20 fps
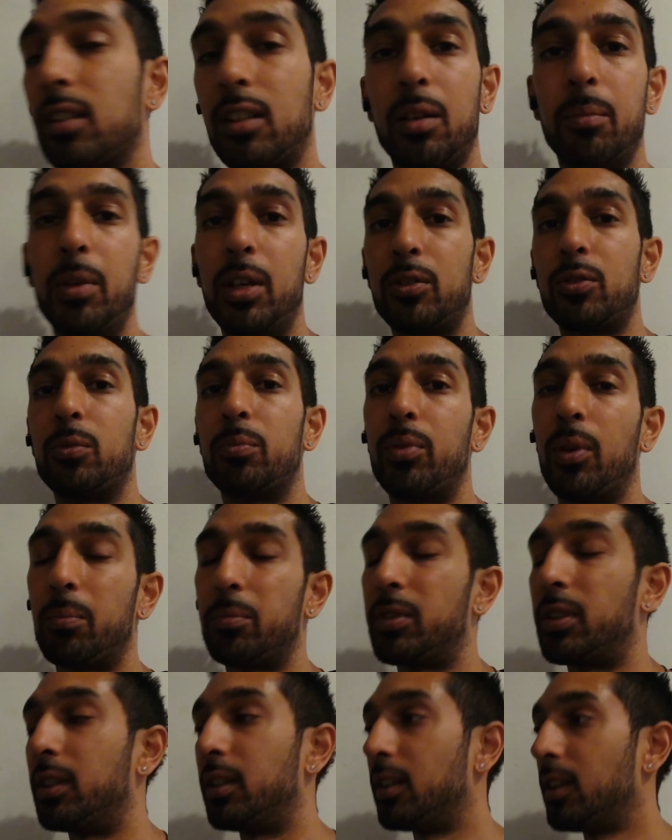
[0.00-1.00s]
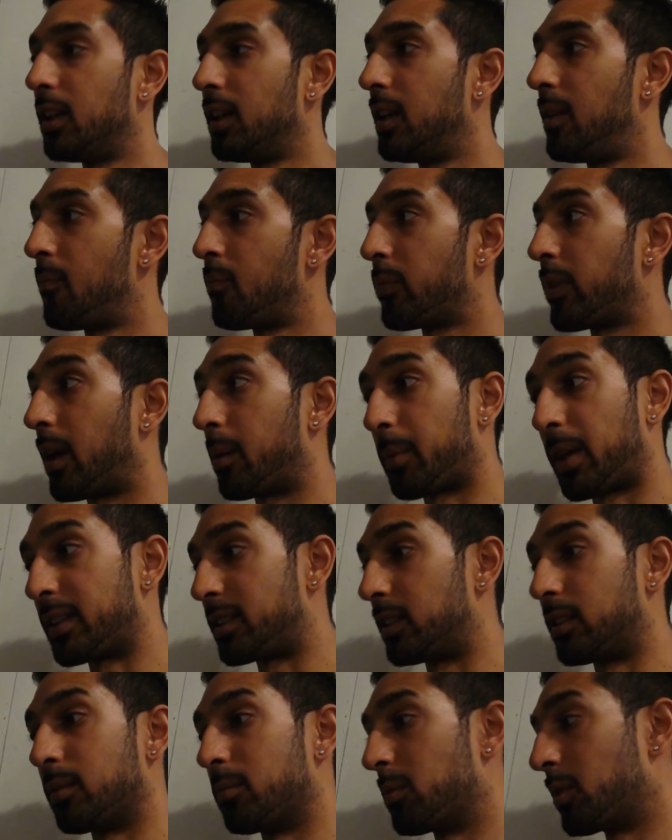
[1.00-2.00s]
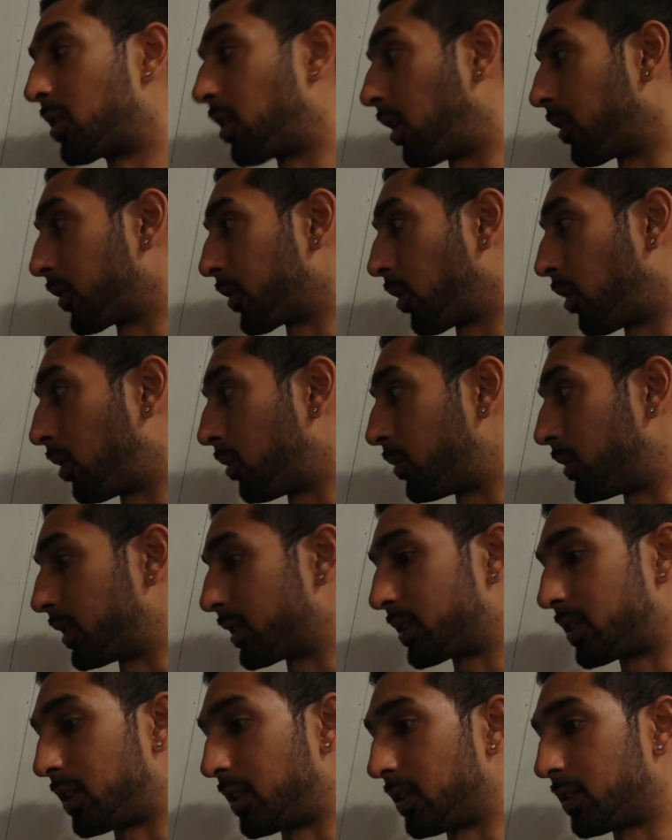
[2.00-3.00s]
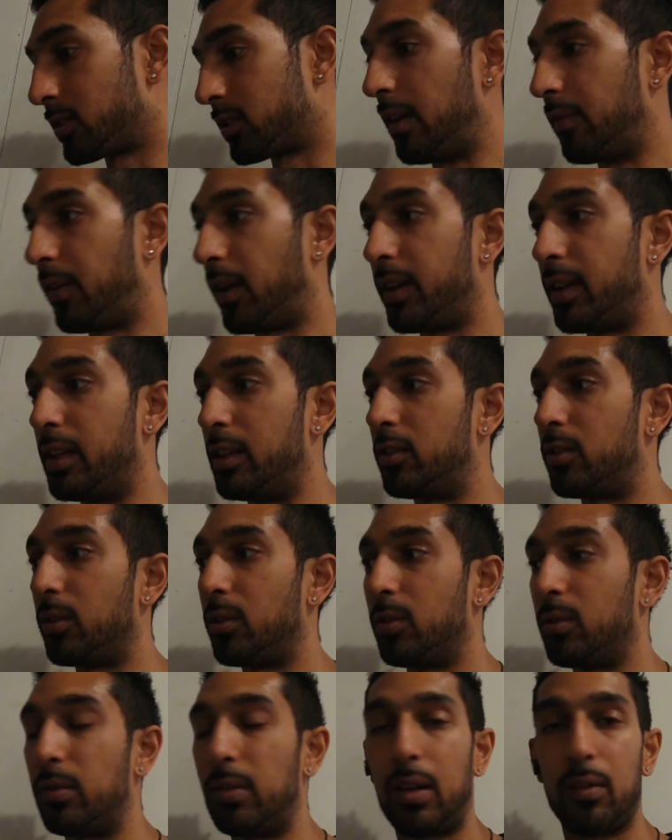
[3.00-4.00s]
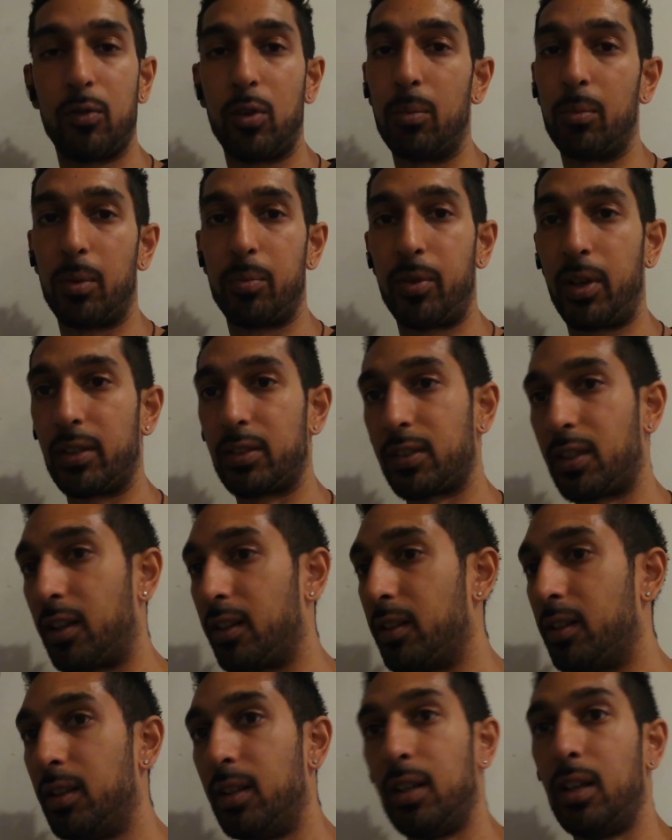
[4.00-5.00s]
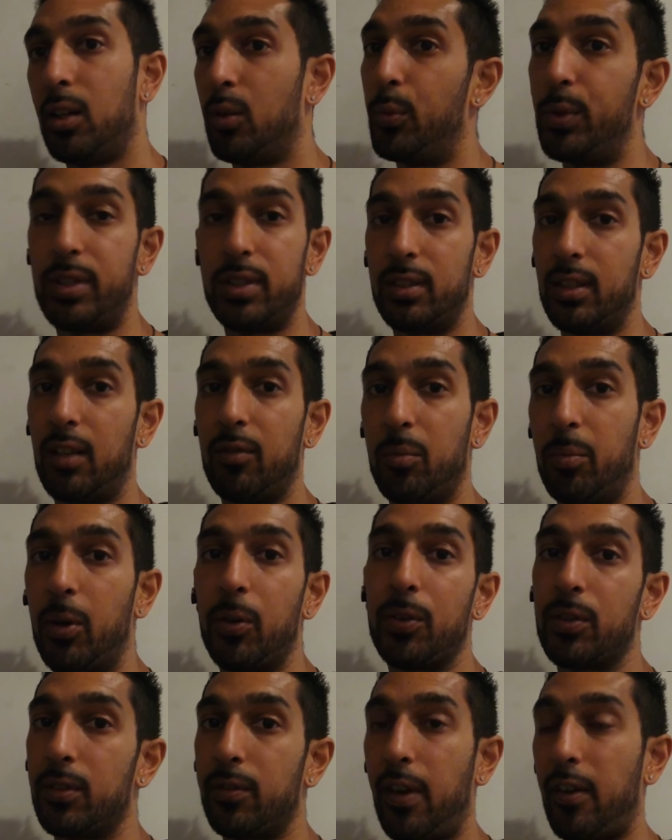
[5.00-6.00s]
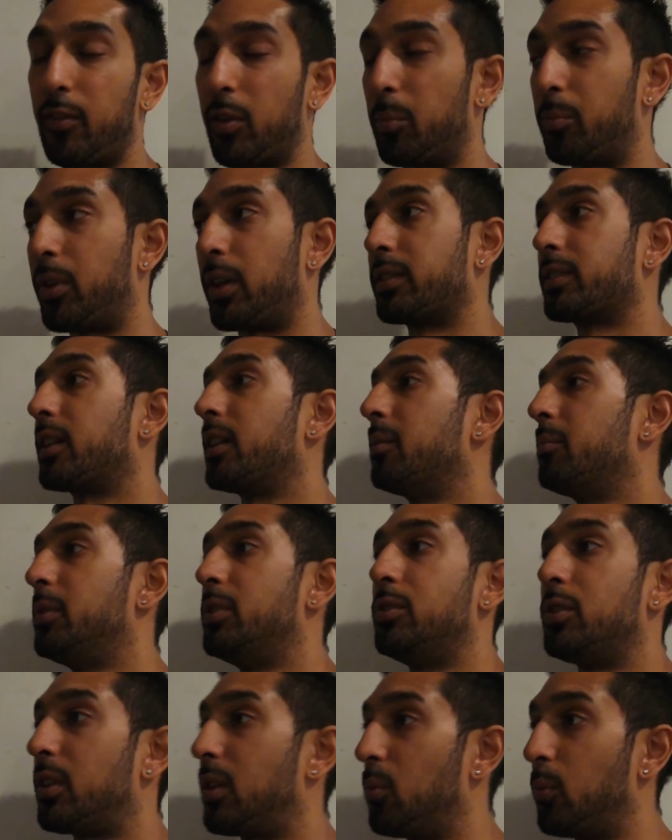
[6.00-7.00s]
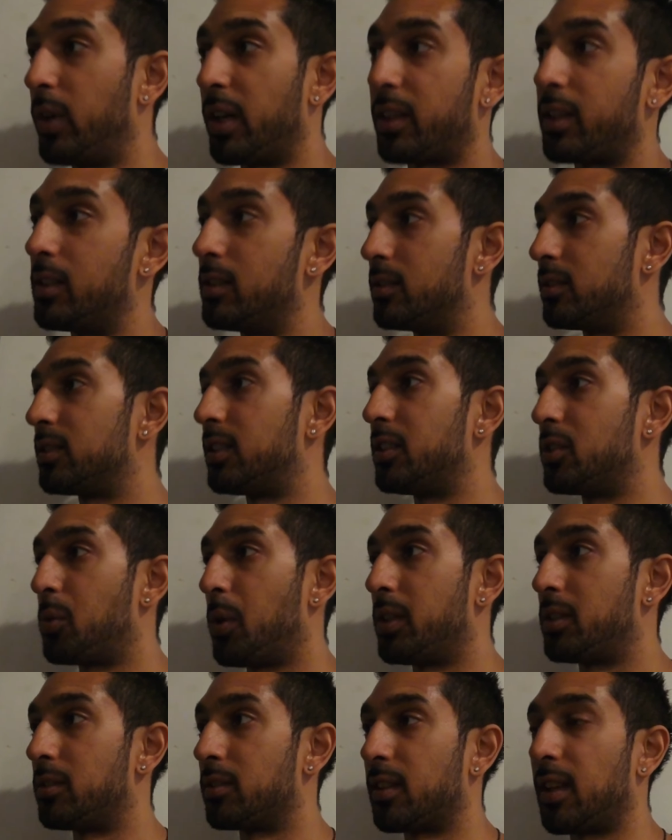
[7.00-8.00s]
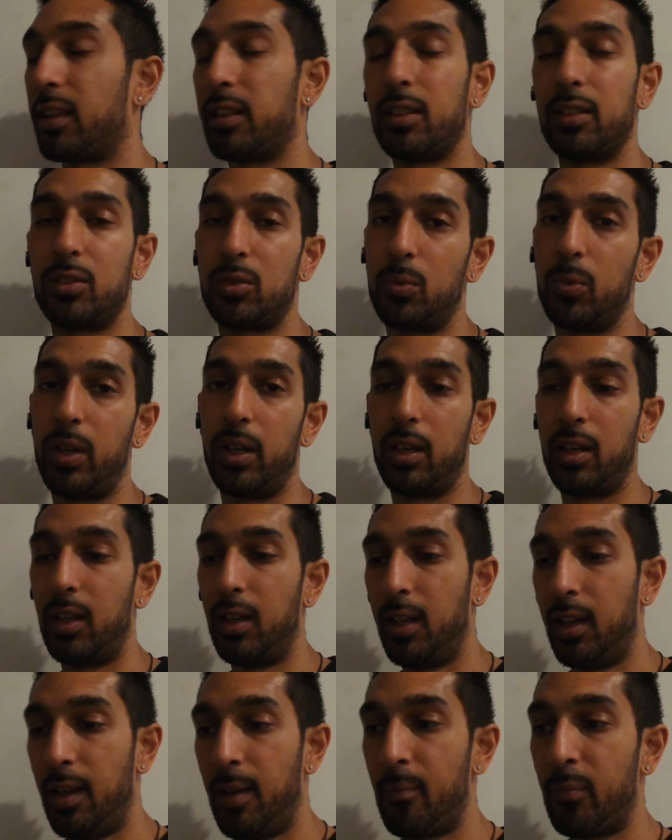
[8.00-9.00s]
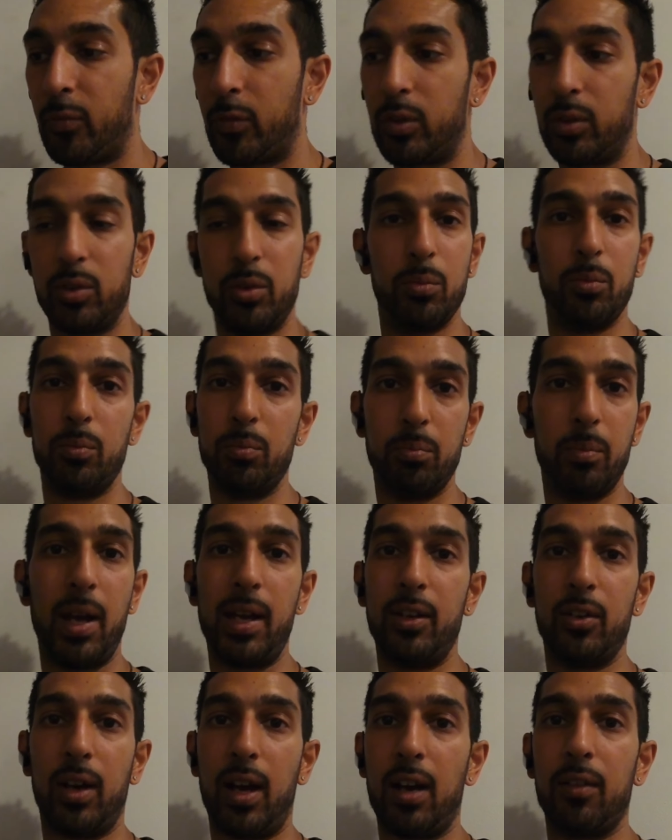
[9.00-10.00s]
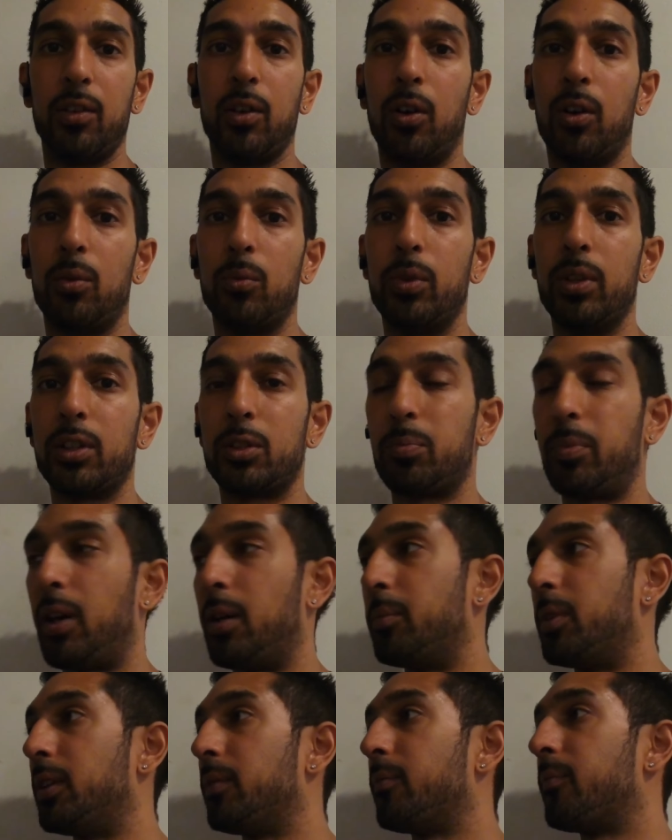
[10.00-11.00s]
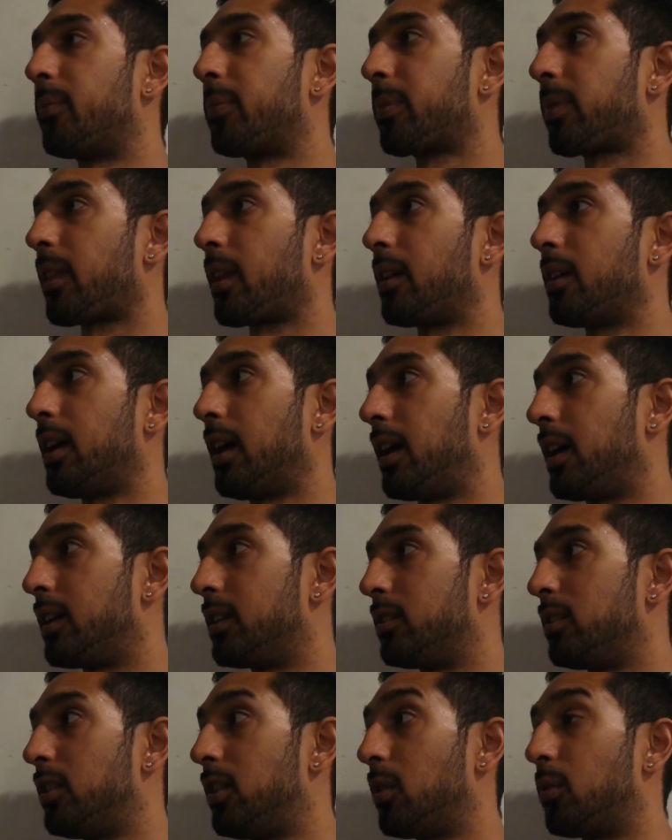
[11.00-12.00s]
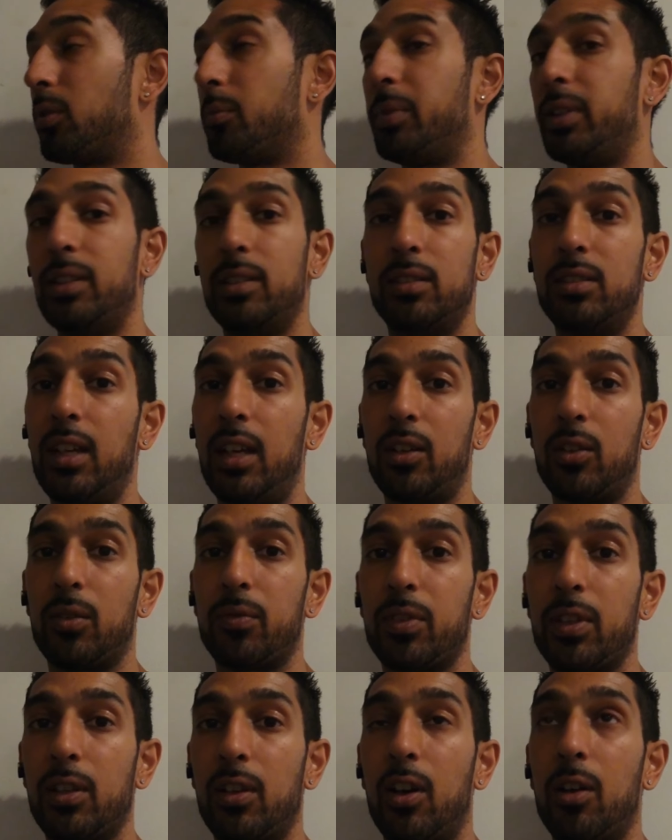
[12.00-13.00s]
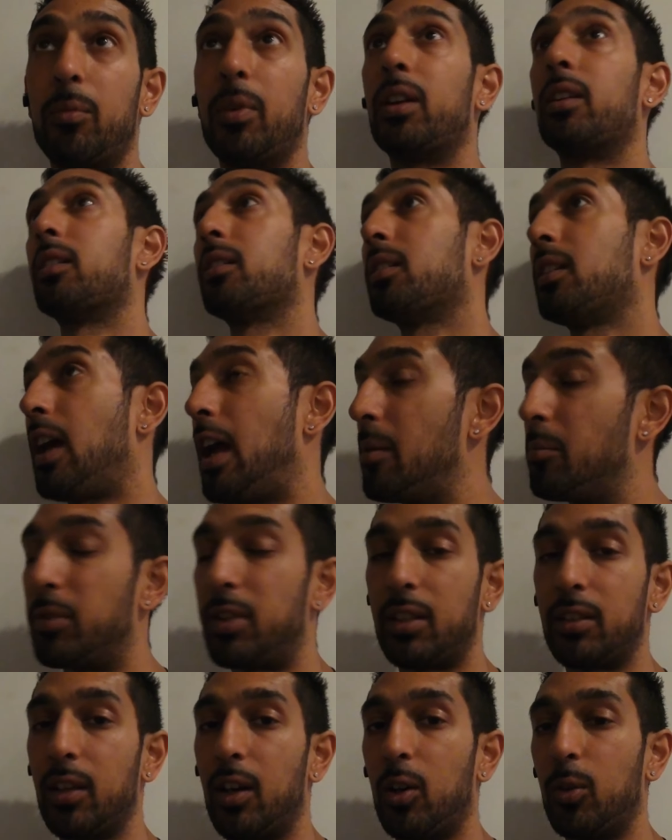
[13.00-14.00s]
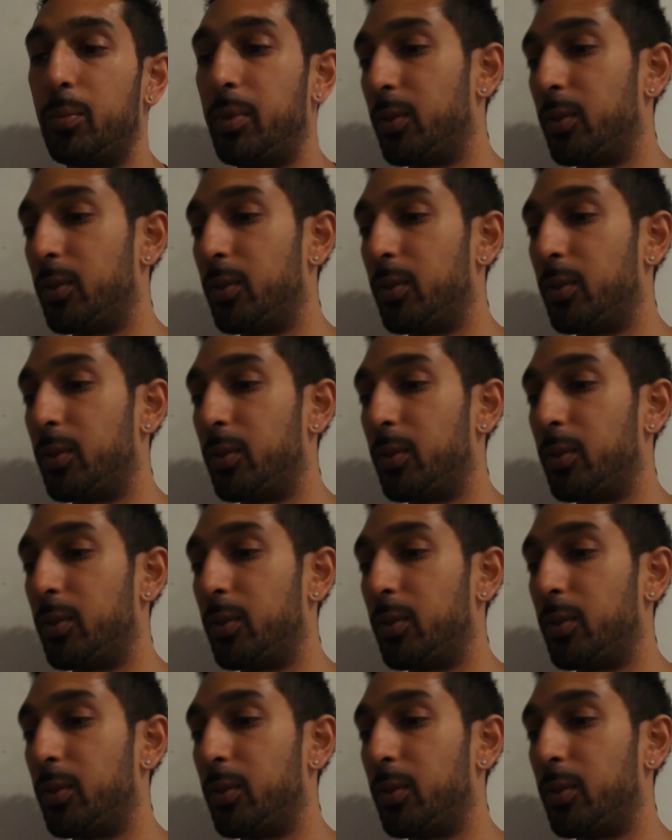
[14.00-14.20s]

is a commercial property, I'm guessing you can't do hot works here. If I need to, I've got my press gun which is another bonus of having a press card. It means you can work in situations like this where you may not have a hot works permit and you don't want to be setting off the alarm and emptying the whole